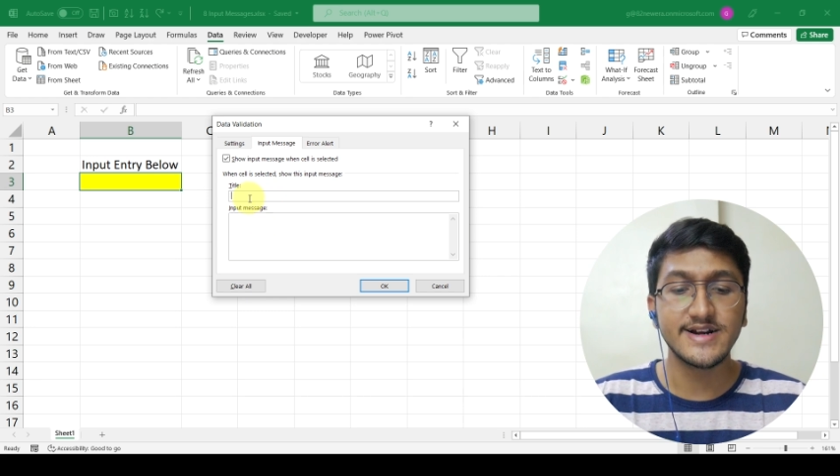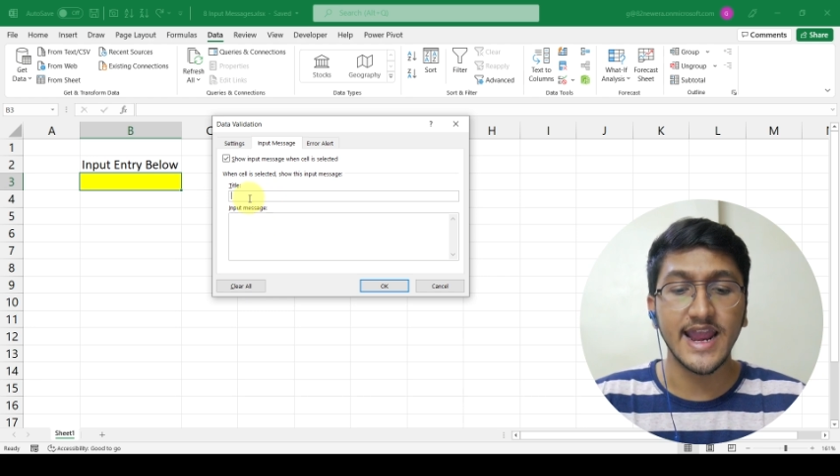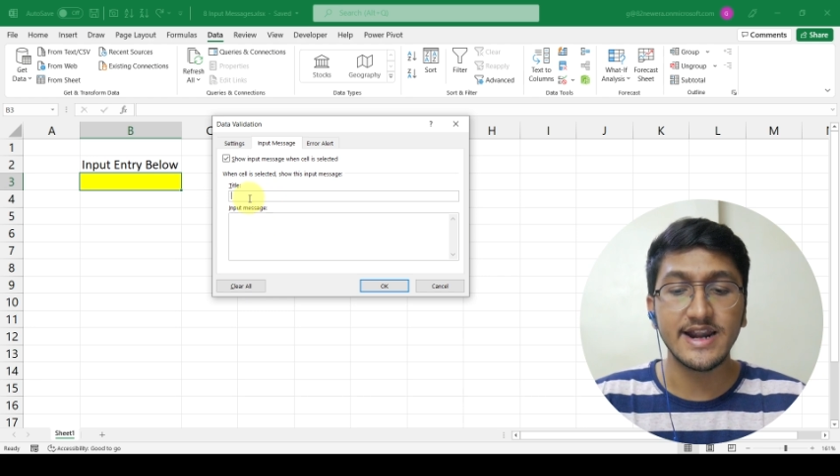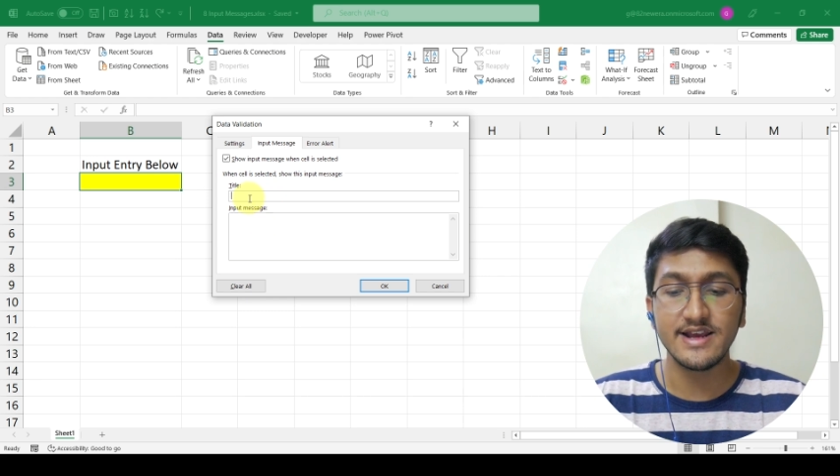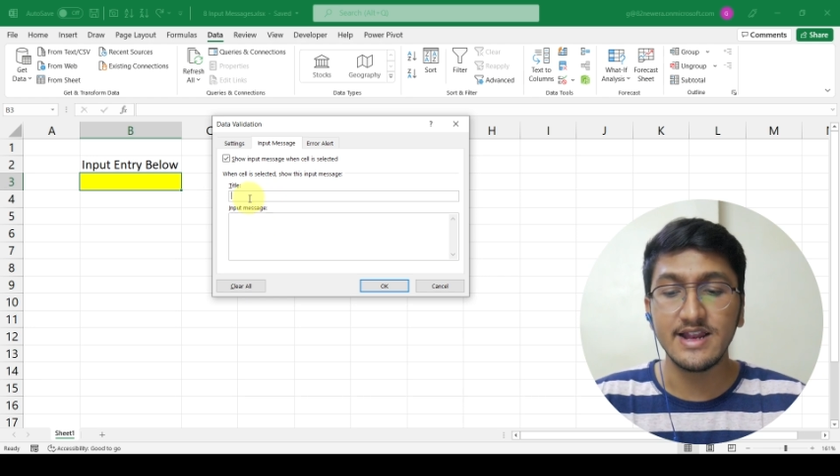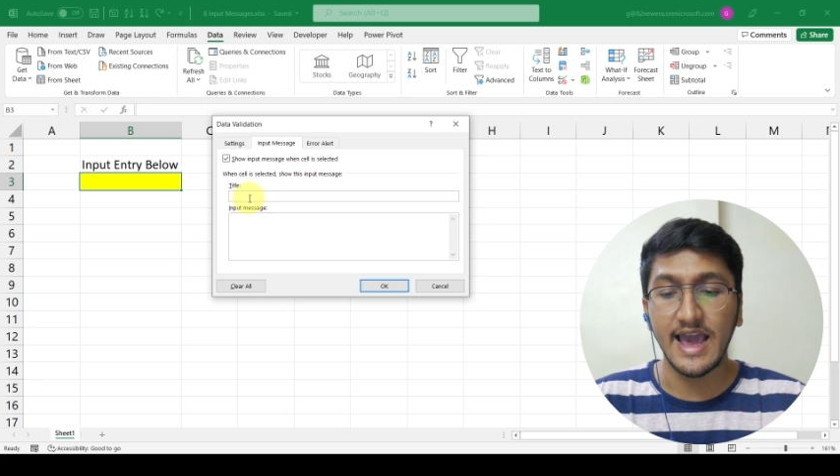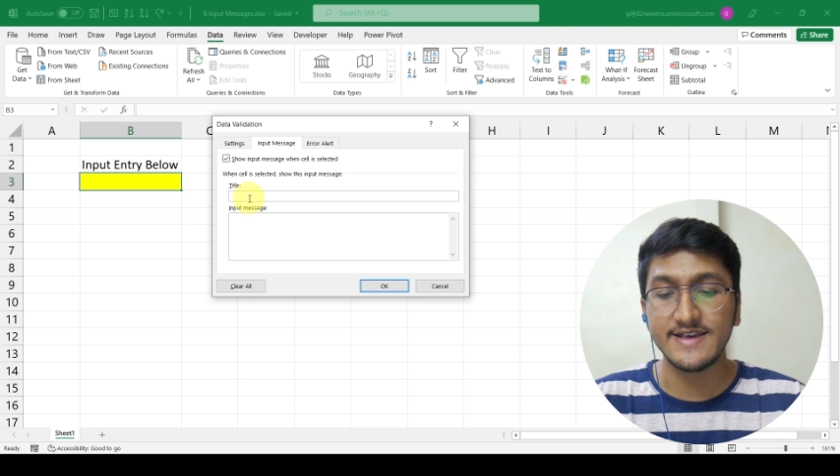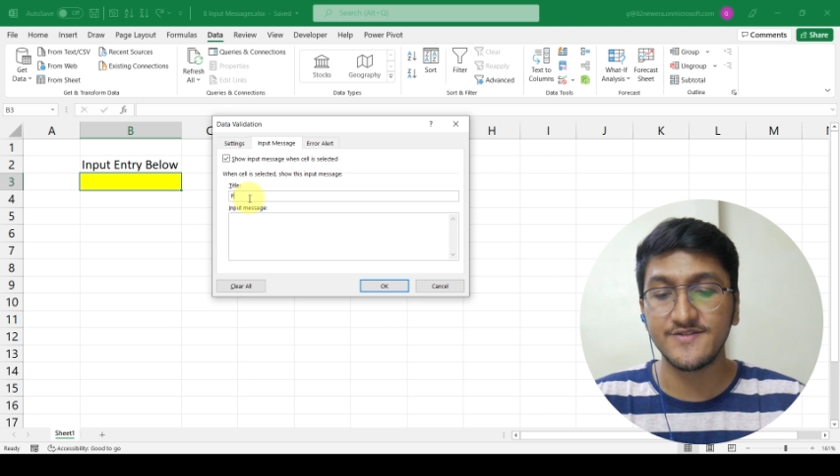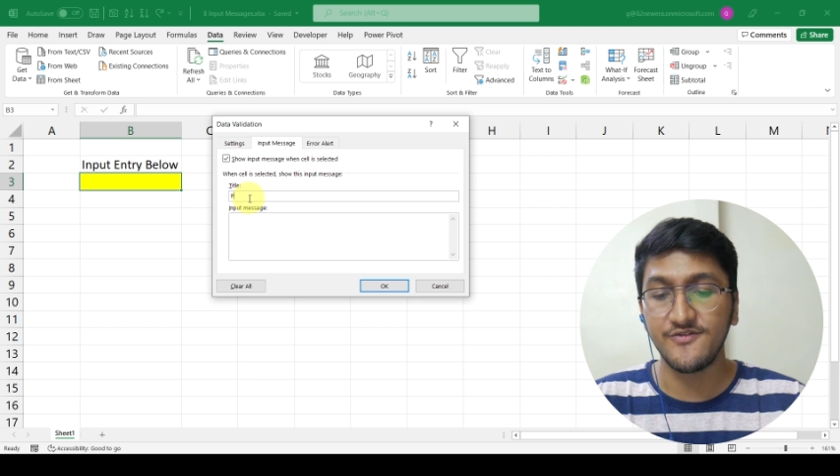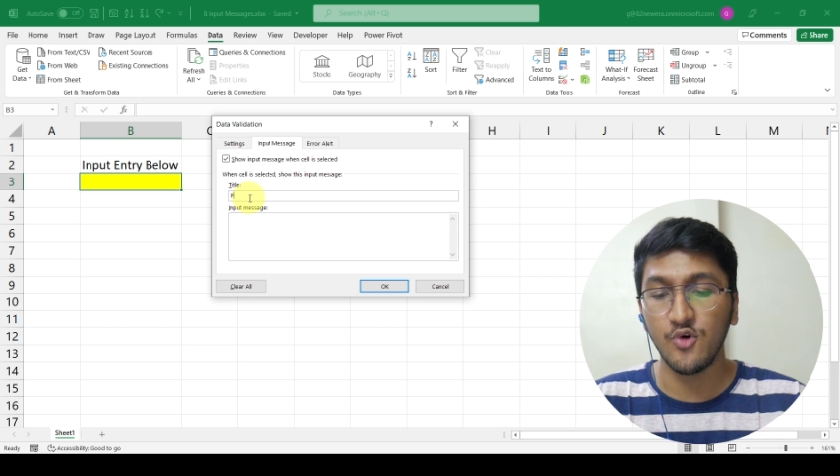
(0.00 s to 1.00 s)
the title
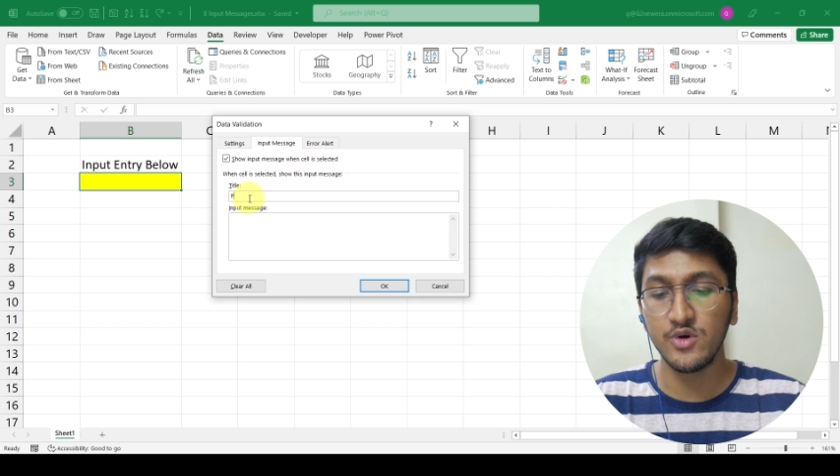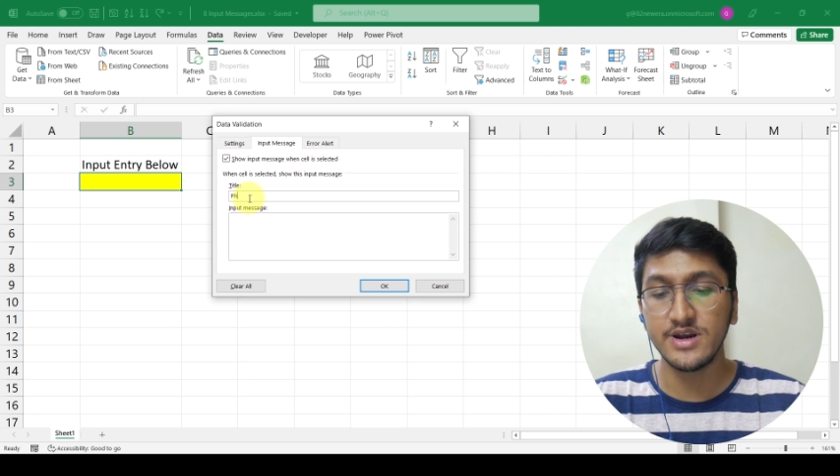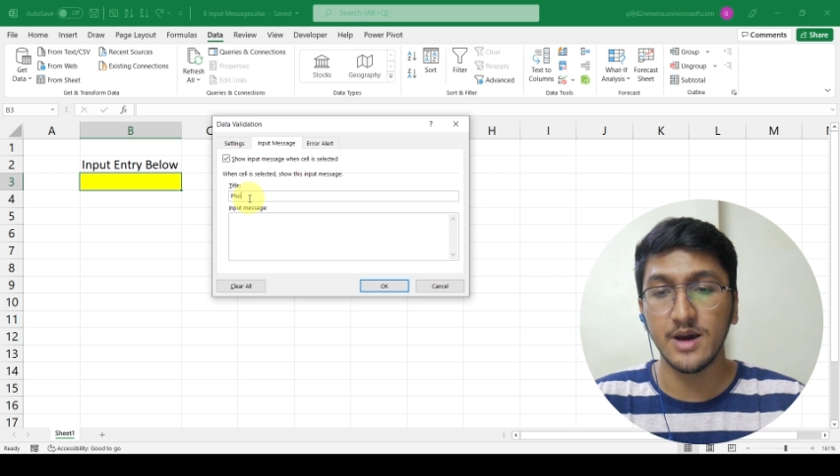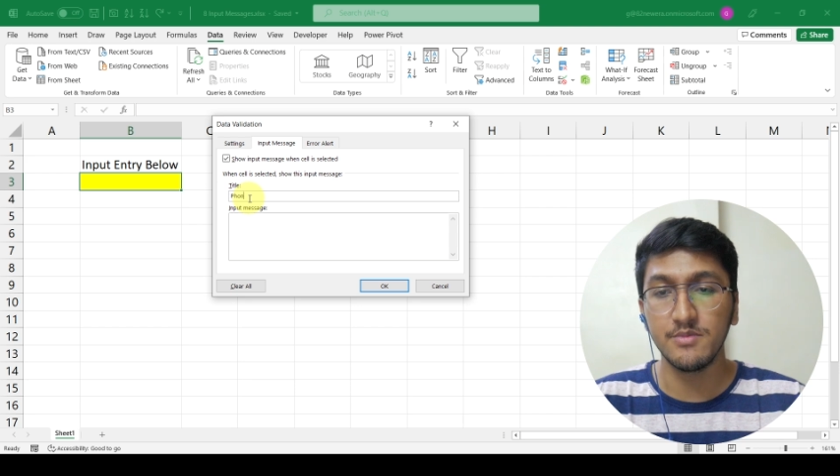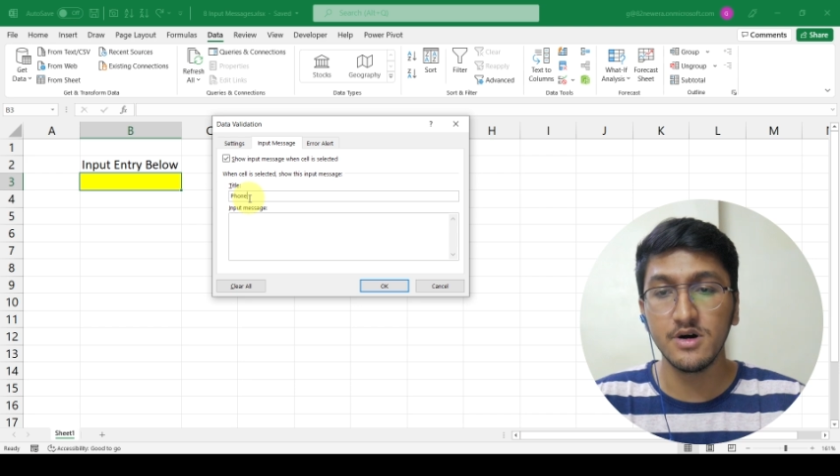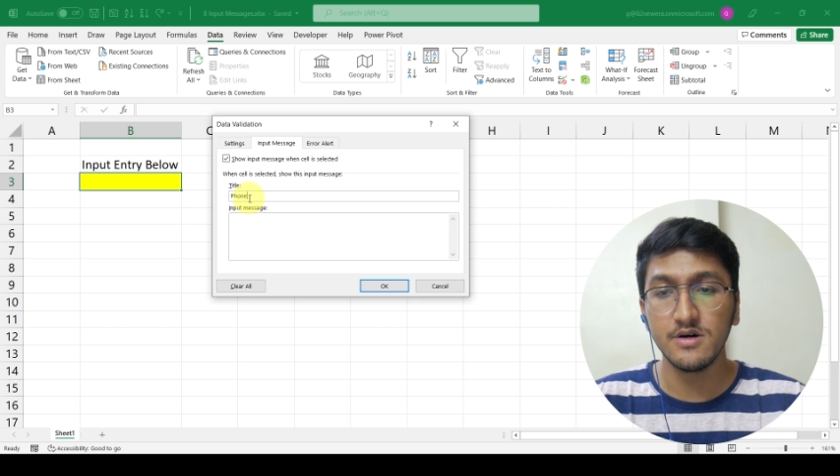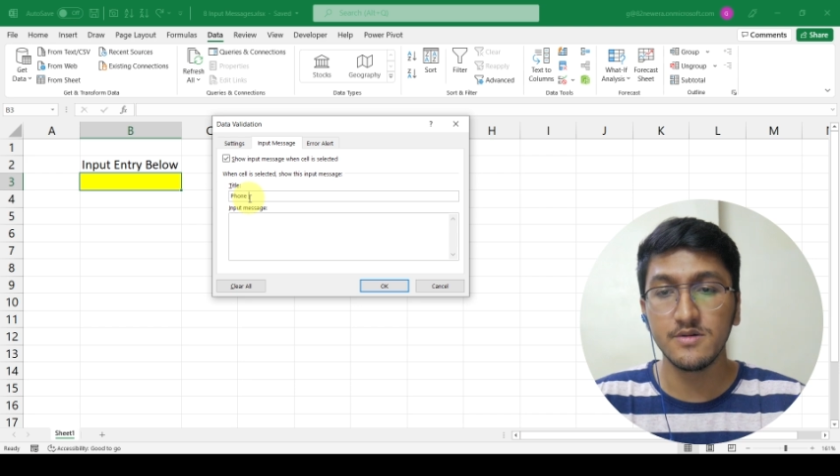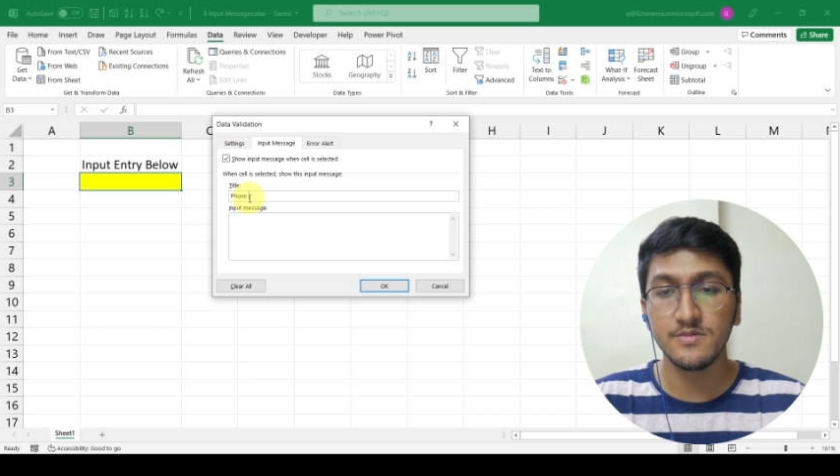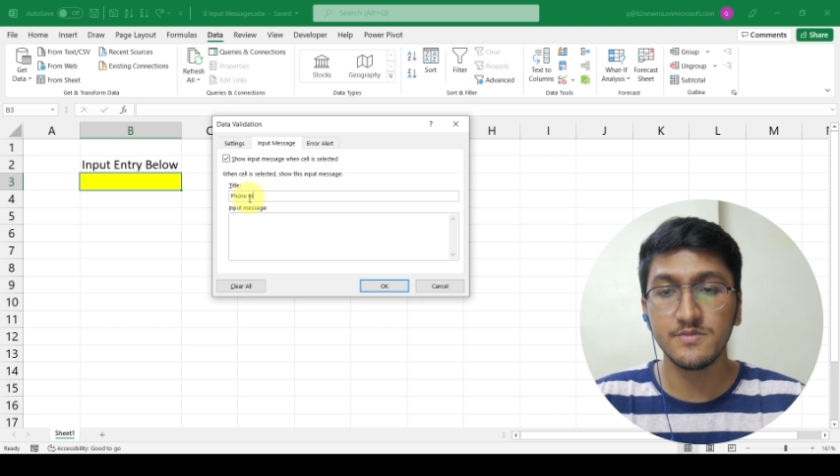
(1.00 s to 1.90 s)
as phone number.